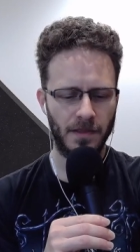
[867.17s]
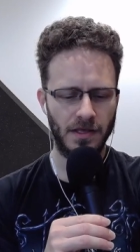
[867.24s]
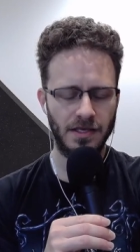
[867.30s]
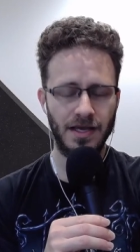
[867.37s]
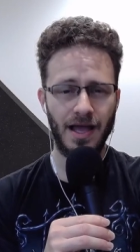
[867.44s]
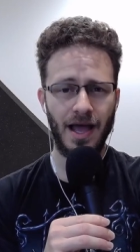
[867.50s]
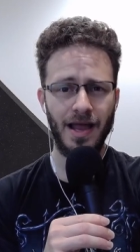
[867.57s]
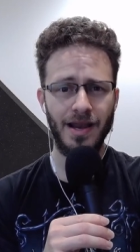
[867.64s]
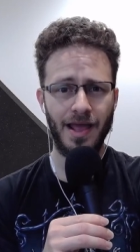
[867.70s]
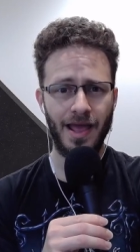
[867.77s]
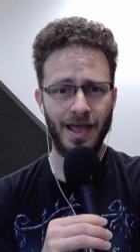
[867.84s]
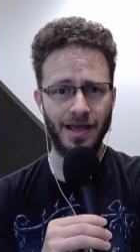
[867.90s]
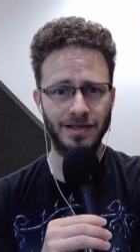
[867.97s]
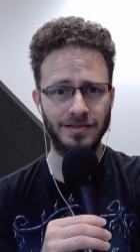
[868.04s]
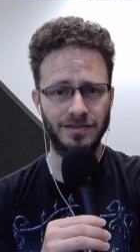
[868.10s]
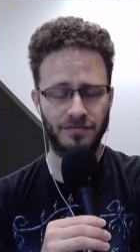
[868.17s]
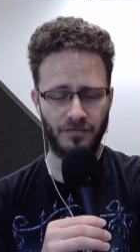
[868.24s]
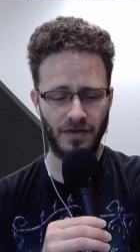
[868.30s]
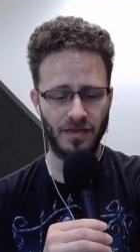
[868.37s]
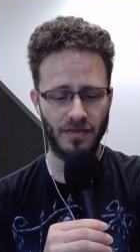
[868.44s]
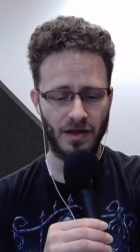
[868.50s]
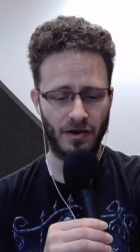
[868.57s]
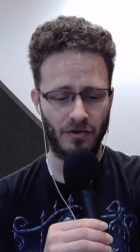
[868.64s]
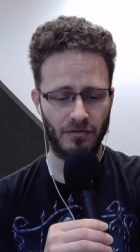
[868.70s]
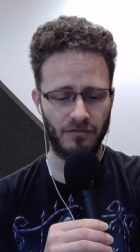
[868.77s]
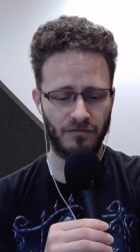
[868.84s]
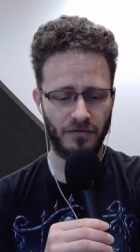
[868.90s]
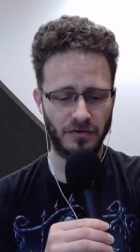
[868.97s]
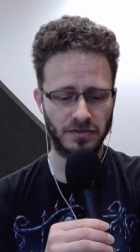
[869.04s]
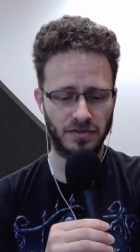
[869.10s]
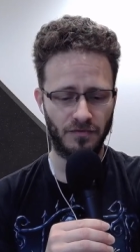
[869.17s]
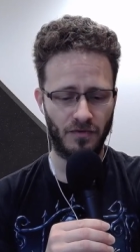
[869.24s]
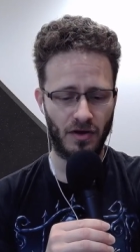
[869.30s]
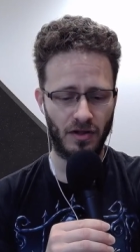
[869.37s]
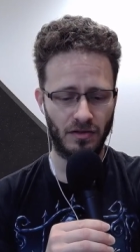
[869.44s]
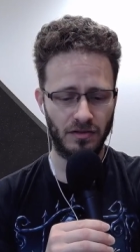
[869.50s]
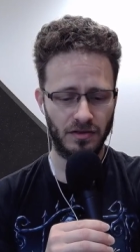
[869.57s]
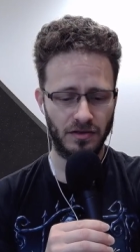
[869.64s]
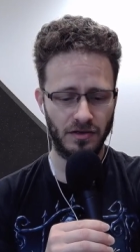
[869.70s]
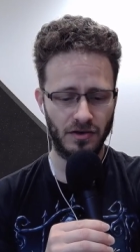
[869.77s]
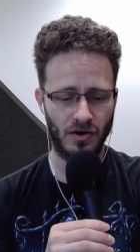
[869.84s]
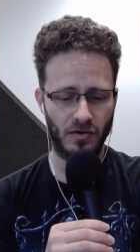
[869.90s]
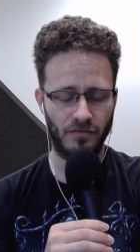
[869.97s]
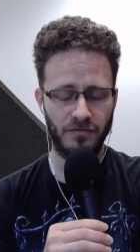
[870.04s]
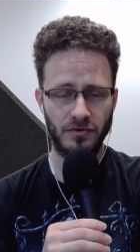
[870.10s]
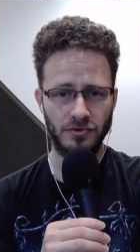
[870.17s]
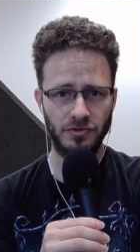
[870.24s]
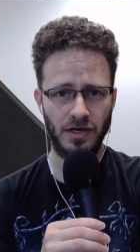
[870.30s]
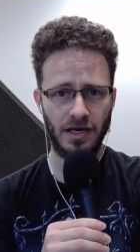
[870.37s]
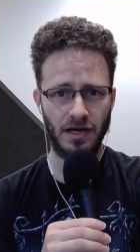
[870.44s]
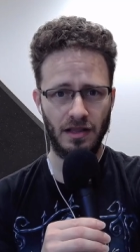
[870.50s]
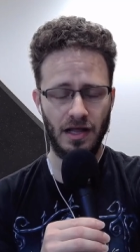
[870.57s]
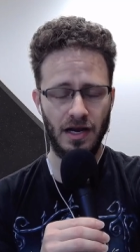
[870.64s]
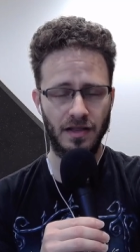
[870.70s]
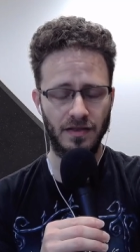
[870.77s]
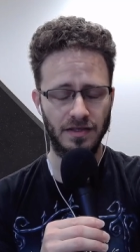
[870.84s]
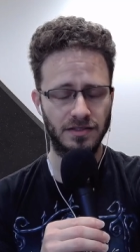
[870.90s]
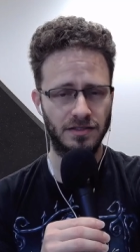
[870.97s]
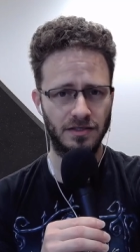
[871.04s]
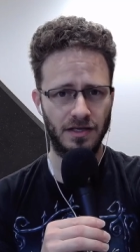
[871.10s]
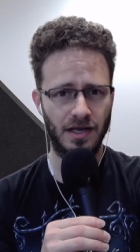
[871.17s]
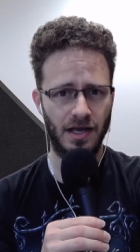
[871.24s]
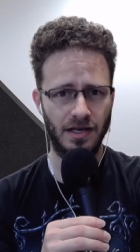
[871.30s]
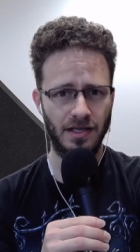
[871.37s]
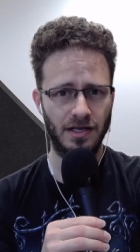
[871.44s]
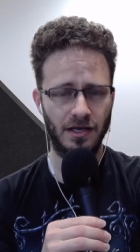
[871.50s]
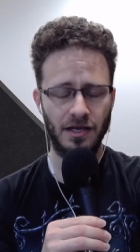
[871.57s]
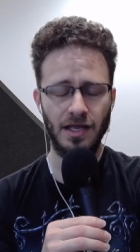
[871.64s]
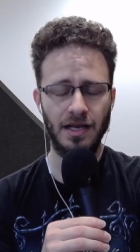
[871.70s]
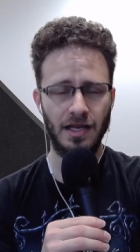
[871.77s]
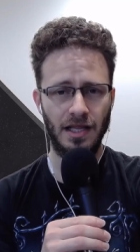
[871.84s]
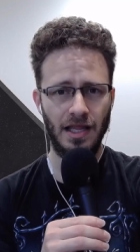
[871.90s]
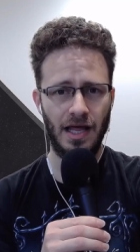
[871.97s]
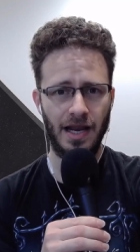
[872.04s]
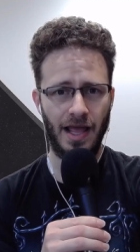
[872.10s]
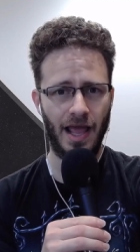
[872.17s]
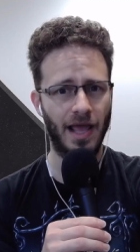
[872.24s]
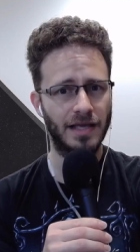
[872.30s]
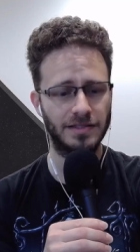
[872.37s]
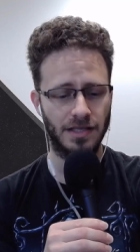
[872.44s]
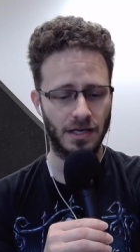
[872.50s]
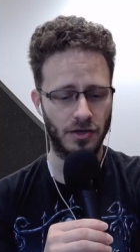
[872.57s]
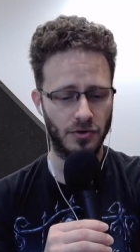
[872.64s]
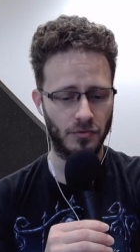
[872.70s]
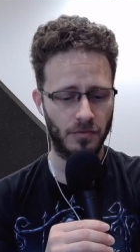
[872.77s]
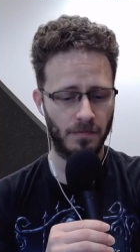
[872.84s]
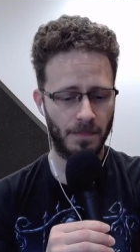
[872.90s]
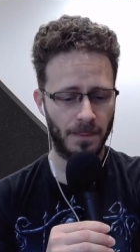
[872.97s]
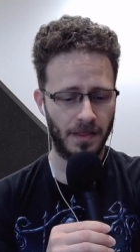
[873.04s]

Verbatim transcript: You got eggs in there, first of all. You know, if you're drinking a lot of this, you're getting a lot of eggs in you.